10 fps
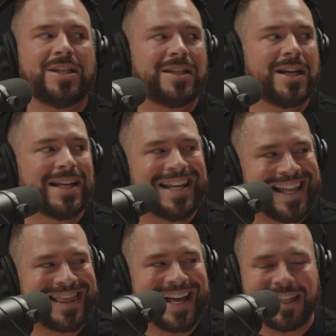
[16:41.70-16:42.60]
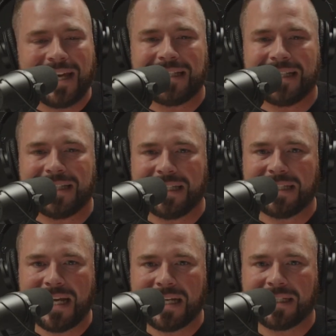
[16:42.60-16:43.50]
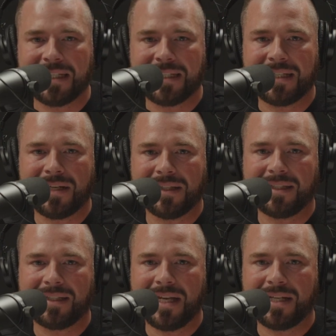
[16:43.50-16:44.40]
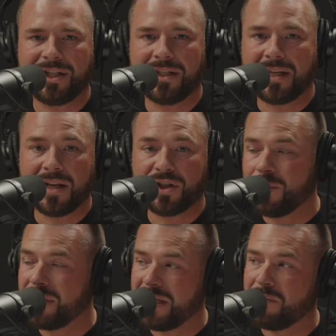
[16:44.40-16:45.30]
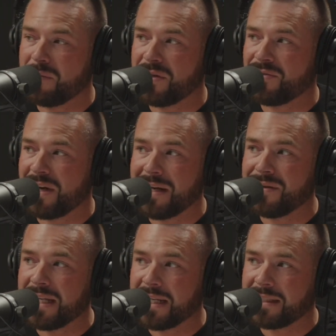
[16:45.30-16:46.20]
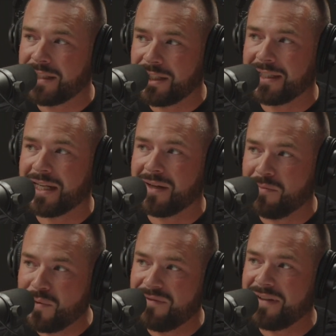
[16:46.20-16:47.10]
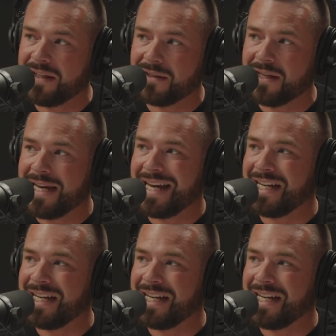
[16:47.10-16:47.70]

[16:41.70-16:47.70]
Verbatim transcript: going to get that license in Texas. Now, let's say she's got two team members right now in Texas. She's going to move here in